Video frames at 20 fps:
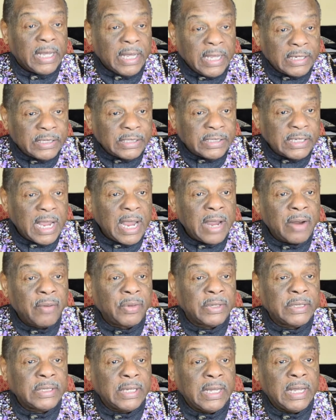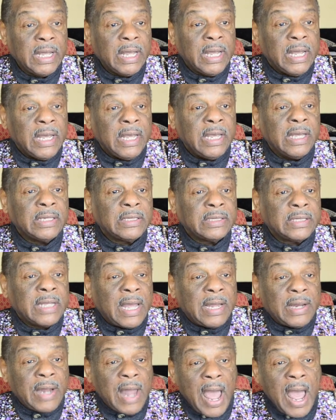integrity is
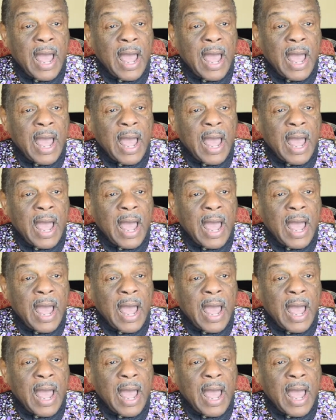that